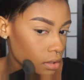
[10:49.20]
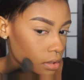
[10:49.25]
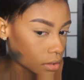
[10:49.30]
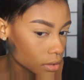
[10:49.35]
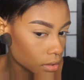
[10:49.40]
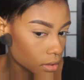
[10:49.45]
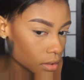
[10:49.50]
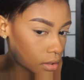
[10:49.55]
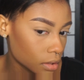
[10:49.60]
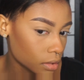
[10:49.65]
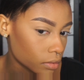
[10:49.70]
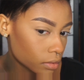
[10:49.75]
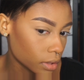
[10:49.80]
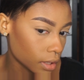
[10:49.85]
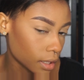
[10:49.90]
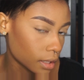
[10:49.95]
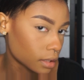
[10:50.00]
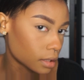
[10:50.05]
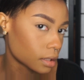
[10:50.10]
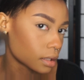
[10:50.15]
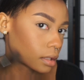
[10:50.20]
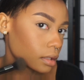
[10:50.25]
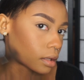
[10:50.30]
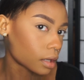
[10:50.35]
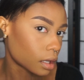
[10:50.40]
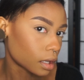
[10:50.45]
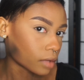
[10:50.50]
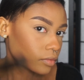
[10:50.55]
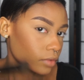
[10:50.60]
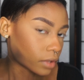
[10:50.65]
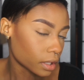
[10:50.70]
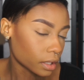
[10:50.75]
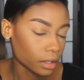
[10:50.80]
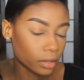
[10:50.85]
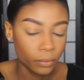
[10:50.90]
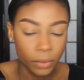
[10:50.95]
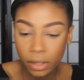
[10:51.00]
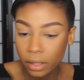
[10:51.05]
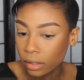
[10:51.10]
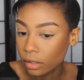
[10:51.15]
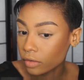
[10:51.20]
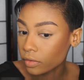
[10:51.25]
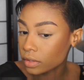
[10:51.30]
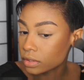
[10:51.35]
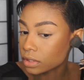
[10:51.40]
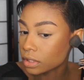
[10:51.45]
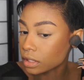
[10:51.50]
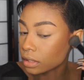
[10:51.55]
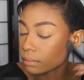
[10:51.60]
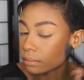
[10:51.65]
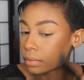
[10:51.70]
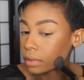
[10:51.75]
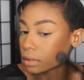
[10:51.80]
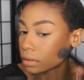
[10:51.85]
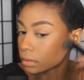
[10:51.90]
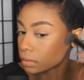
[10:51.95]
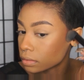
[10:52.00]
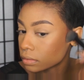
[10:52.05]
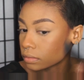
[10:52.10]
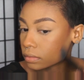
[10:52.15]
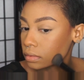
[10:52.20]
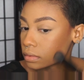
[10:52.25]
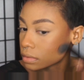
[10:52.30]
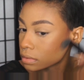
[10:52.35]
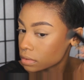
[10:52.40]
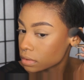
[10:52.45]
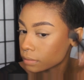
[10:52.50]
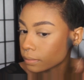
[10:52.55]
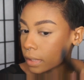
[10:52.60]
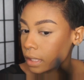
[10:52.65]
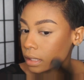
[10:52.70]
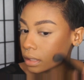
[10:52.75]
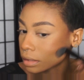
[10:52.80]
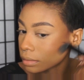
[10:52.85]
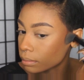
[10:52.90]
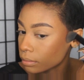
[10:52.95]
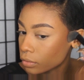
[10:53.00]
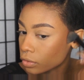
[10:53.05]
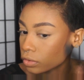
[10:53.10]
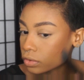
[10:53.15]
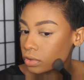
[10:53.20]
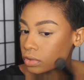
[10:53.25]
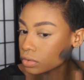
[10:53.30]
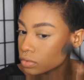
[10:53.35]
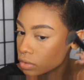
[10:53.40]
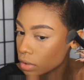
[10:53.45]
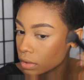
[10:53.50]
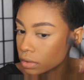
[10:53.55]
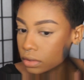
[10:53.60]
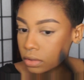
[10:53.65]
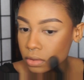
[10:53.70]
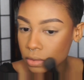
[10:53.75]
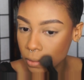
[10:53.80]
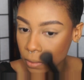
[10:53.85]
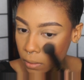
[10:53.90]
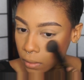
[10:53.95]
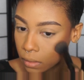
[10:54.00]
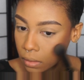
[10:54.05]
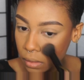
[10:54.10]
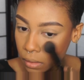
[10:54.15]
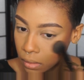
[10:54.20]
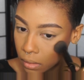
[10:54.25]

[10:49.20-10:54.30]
you know, kind of carving it out right here in the cheekbones, making it more structured.